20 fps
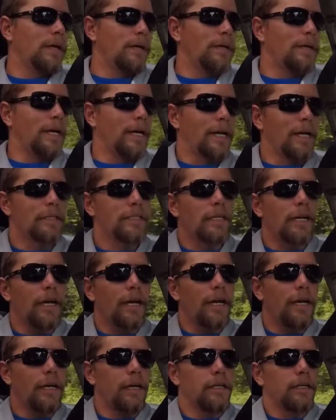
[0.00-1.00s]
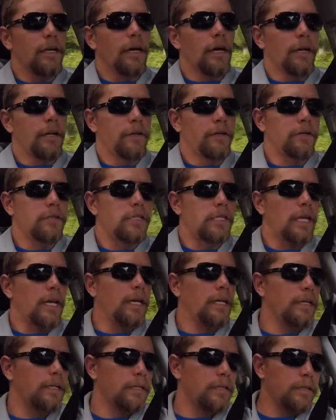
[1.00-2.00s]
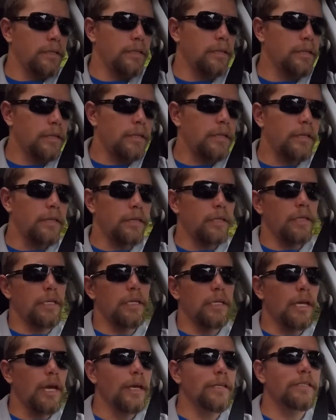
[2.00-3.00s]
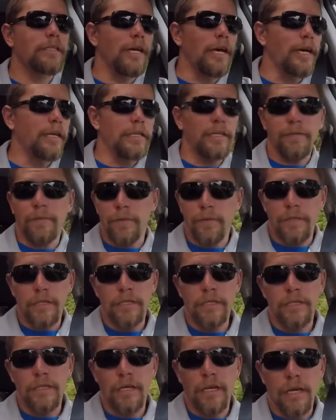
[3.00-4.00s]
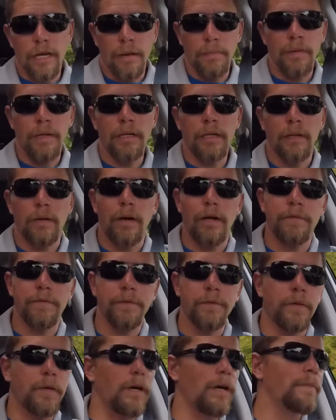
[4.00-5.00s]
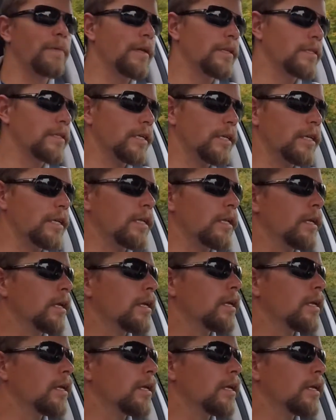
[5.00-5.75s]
I guess I understated the SI differences. I'm getting quite a few comments on it.